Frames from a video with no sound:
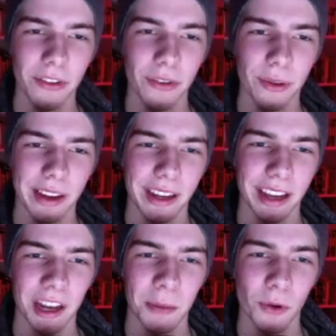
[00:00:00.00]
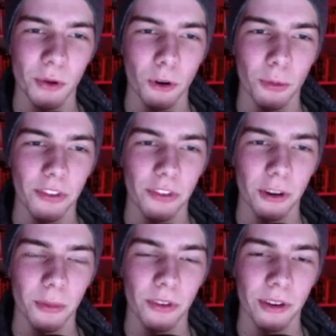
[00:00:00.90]
to like Cannibal Corpse in
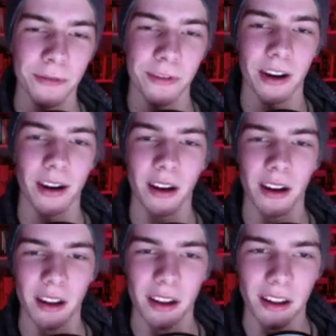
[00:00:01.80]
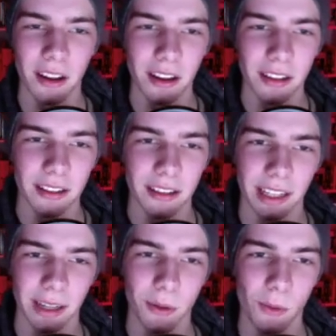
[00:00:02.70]
terms of
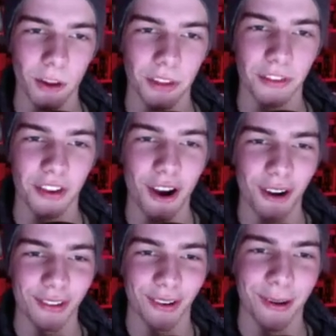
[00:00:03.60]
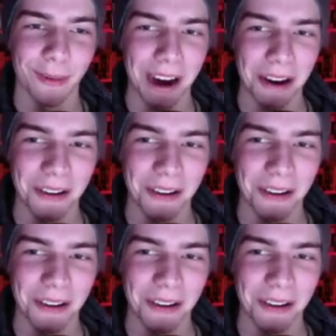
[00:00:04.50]
like what the songs are about.